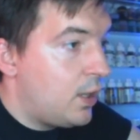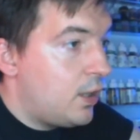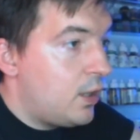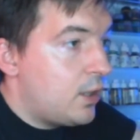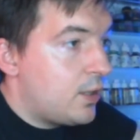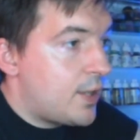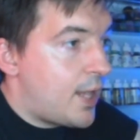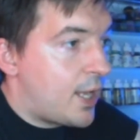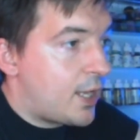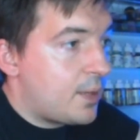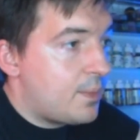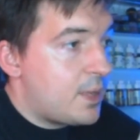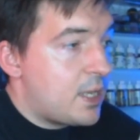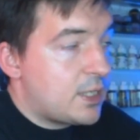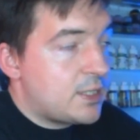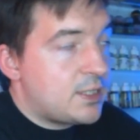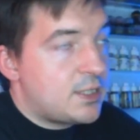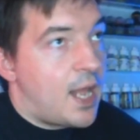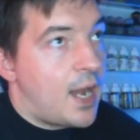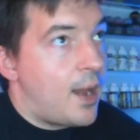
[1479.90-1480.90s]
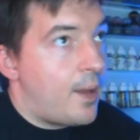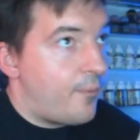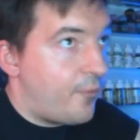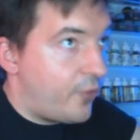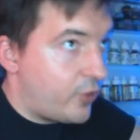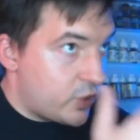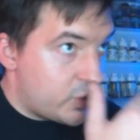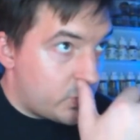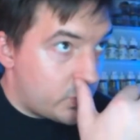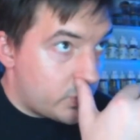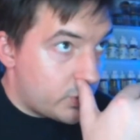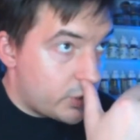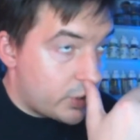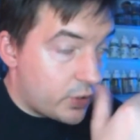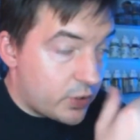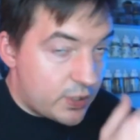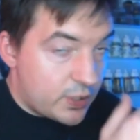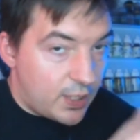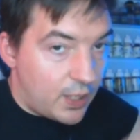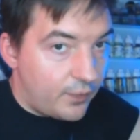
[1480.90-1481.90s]
that could be a setup for Sorcerer
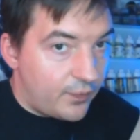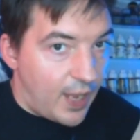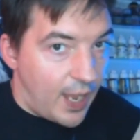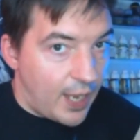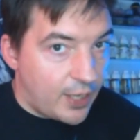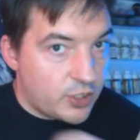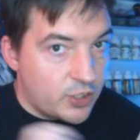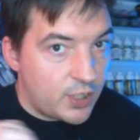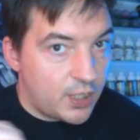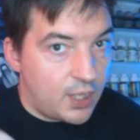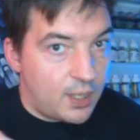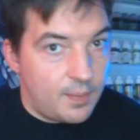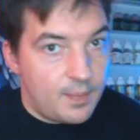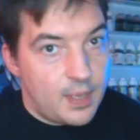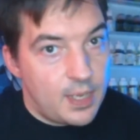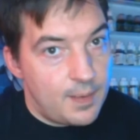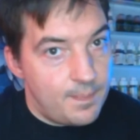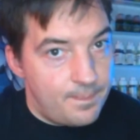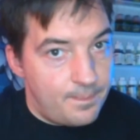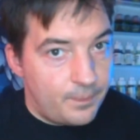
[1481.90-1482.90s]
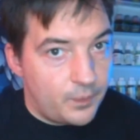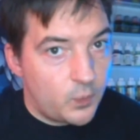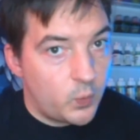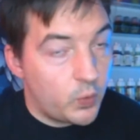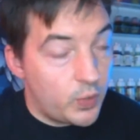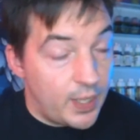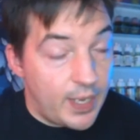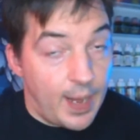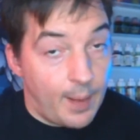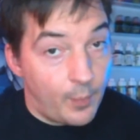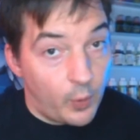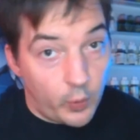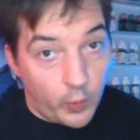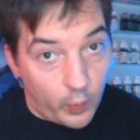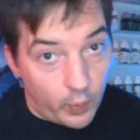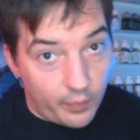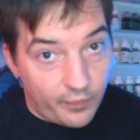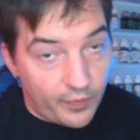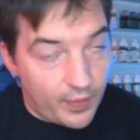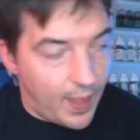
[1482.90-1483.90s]
herself to actually come in, or the Demo
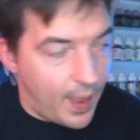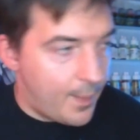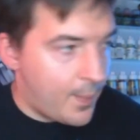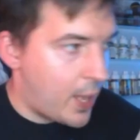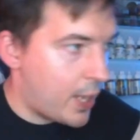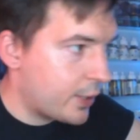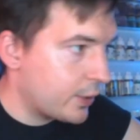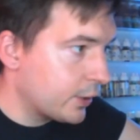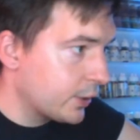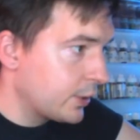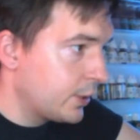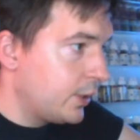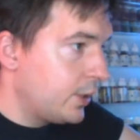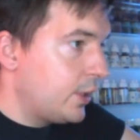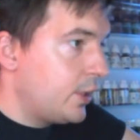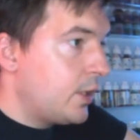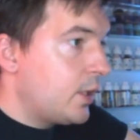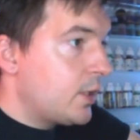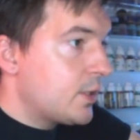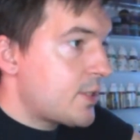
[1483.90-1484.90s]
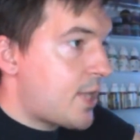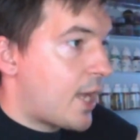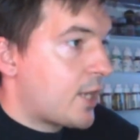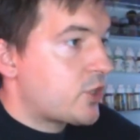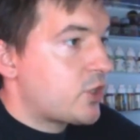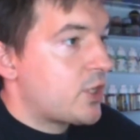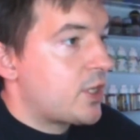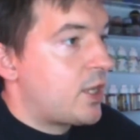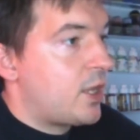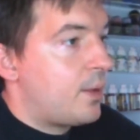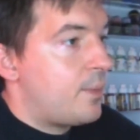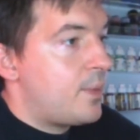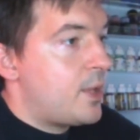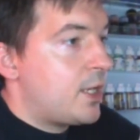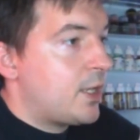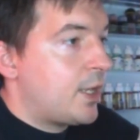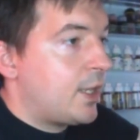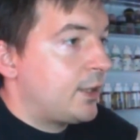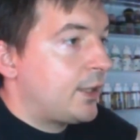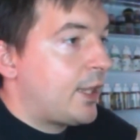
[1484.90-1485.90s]
Corps for that matter, to actually come in
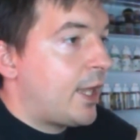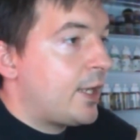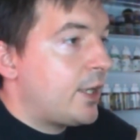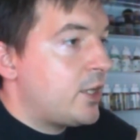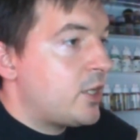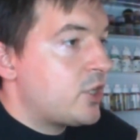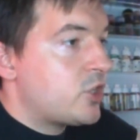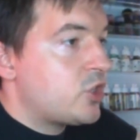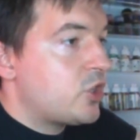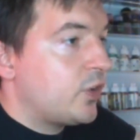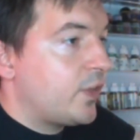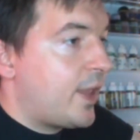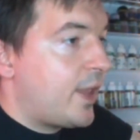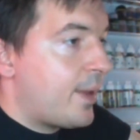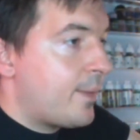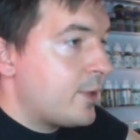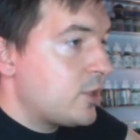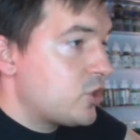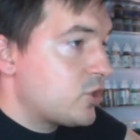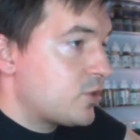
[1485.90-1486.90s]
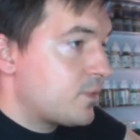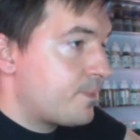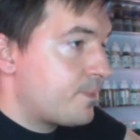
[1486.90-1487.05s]
and get that additional damage.